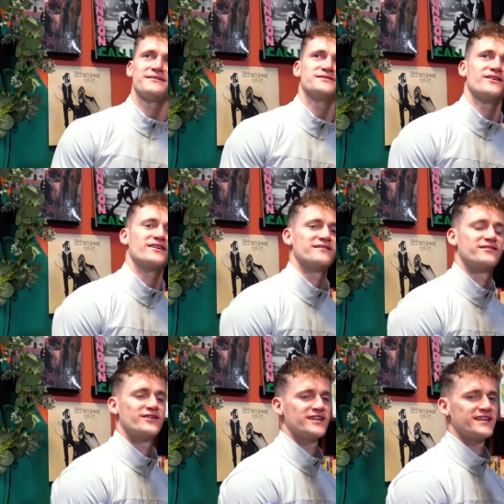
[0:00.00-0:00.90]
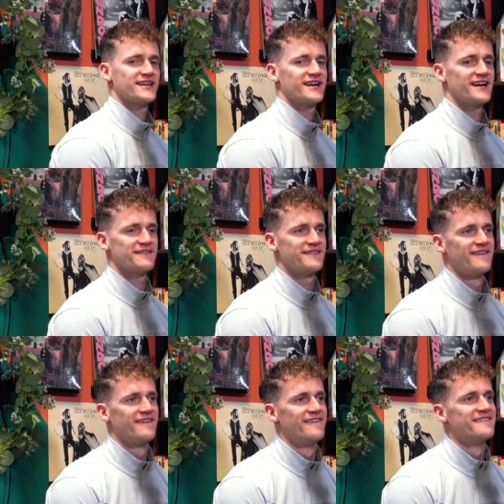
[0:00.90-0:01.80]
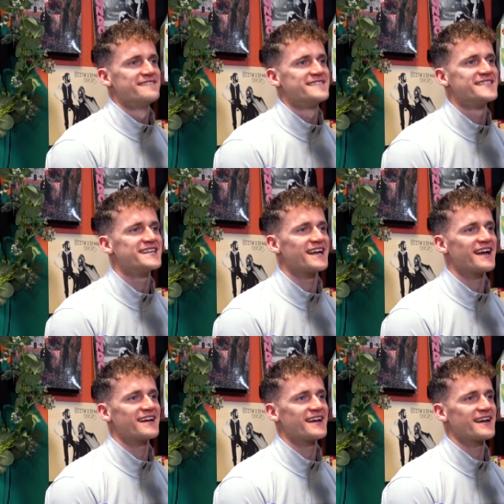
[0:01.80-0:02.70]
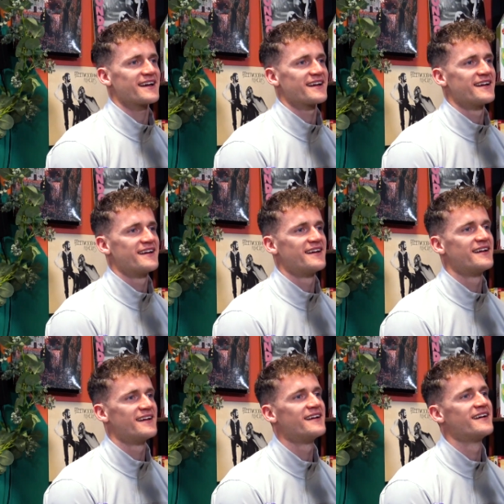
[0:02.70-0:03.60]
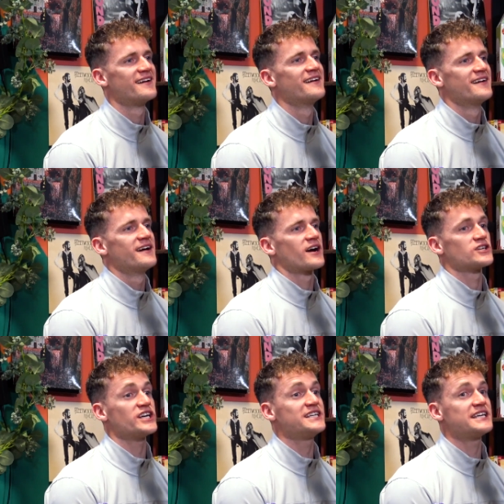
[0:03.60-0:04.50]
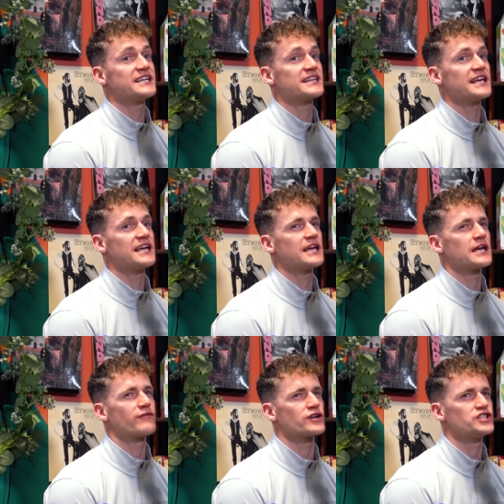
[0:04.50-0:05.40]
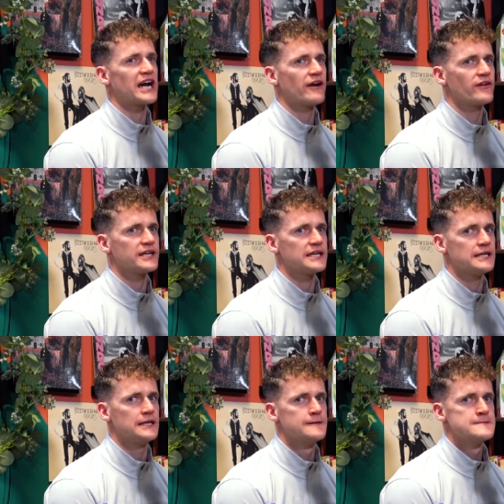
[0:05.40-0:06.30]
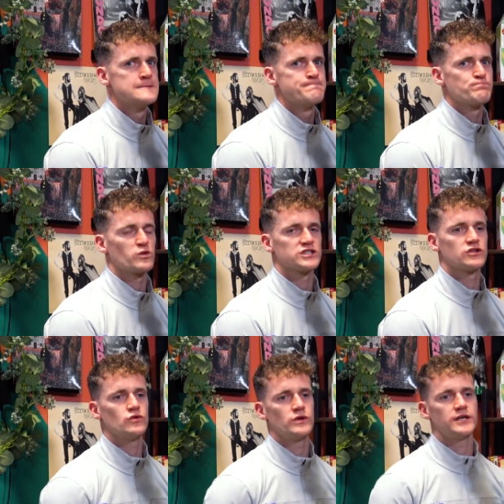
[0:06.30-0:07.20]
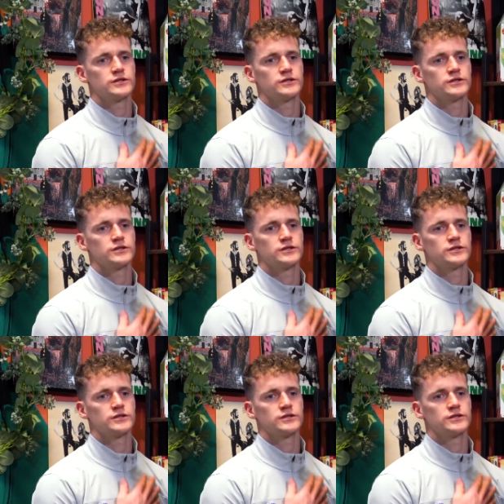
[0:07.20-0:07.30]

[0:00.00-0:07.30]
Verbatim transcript: was fucking funny. I was yeah. like sweating and all that. Yeah, yeah. Like, it was a proper workout. Because I did a thing for charity was it two years